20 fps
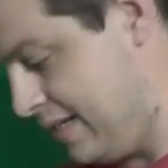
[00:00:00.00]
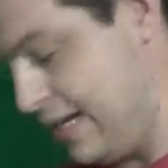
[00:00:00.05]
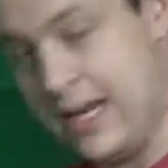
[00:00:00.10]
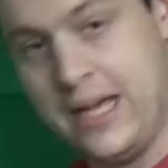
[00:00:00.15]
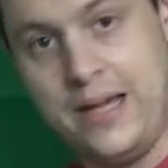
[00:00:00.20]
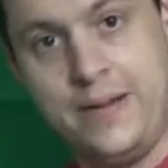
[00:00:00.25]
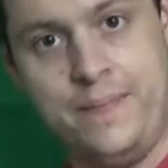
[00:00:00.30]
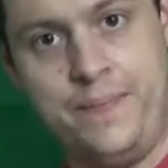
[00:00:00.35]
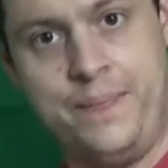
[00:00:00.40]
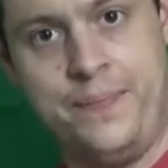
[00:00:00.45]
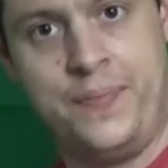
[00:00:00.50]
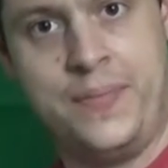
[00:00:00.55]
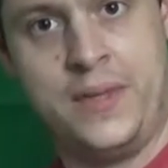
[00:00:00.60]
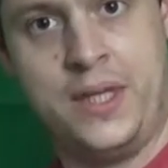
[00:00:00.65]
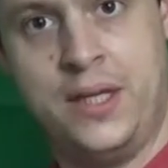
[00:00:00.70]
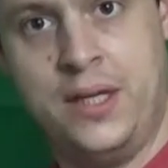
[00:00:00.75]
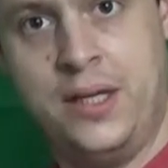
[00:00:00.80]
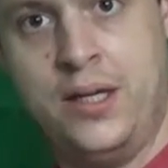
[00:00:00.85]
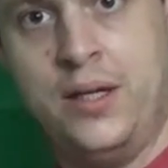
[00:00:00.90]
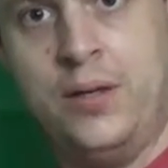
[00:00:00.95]
in it
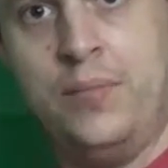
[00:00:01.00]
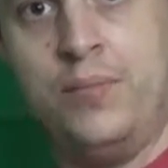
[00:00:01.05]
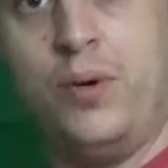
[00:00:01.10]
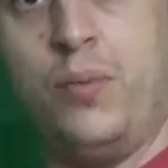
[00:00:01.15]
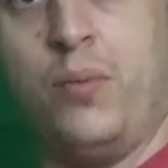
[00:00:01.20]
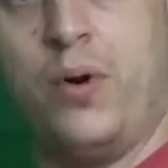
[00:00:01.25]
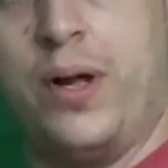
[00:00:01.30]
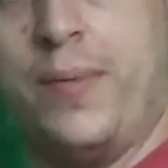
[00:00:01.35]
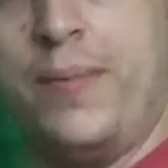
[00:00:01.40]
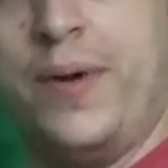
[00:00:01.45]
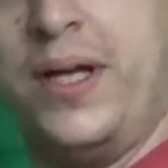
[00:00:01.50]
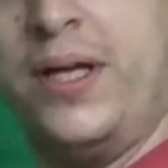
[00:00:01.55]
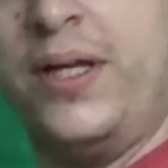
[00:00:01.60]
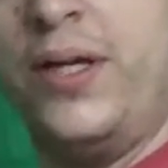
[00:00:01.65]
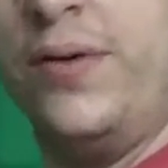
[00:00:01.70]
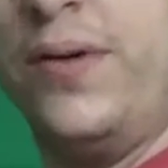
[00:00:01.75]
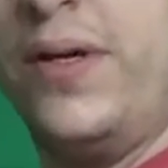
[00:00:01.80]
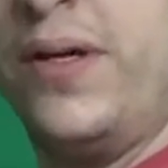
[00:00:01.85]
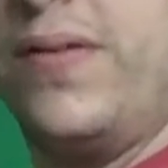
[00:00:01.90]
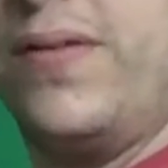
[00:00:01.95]
but what I might
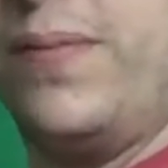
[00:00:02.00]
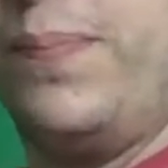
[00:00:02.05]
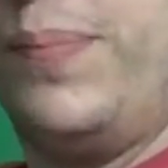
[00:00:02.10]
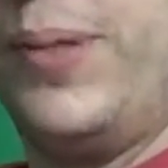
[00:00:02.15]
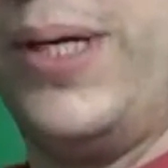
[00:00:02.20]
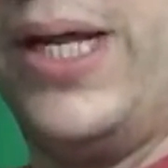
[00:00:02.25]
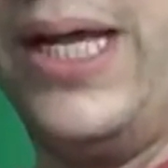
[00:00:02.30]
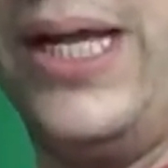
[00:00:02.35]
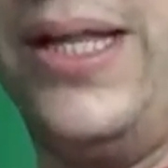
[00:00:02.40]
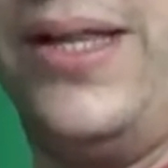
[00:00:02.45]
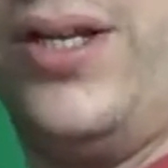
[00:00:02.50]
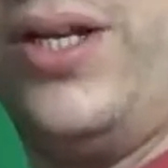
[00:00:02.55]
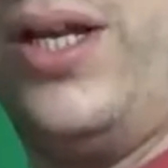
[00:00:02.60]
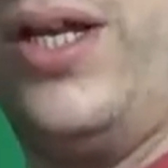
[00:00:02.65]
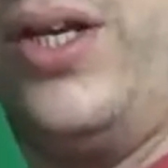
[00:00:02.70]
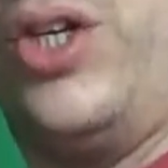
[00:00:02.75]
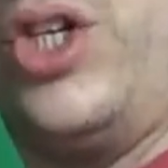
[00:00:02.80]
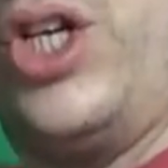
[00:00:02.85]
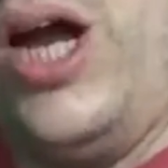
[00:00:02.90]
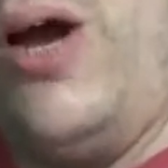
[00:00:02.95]
do is put it in the
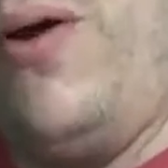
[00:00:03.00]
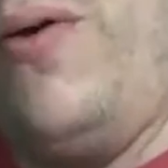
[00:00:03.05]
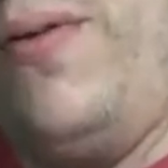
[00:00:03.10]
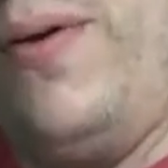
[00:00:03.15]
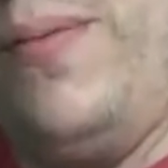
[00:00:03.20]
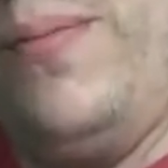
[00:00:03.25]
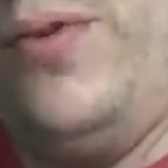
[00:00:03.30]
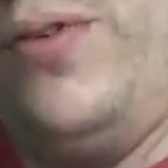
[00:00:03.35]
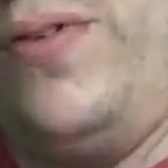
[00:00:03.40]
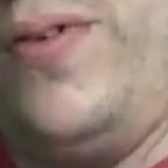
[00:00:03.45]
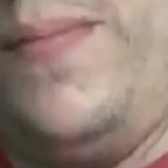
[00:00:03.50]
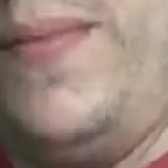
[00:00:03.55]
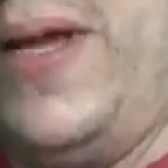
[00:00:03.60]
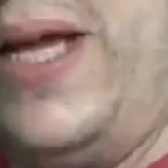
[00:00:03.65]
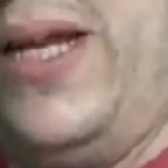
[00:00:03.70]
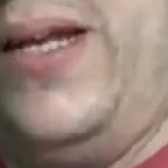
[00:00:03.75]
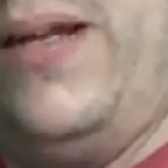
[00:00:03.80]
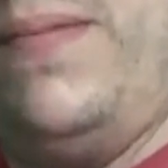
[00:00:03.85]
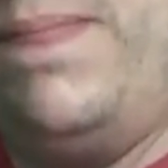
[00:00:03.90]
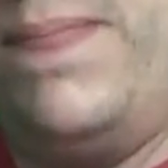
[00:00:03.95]
like shower room or
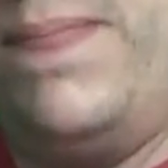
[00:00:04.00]
something